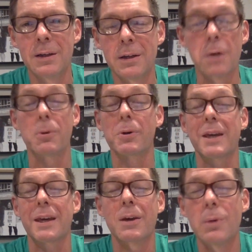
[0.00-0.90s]
Humble
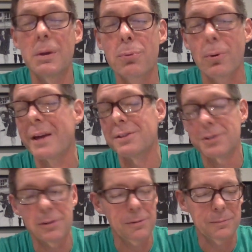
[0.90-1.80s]
King, we
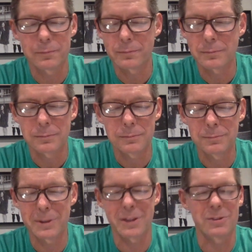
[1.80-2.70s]
praise you
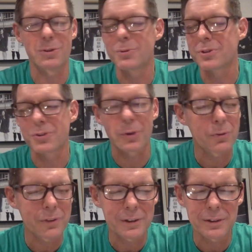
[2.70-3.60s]
because you
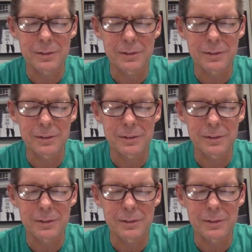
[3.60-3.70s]
deserve it.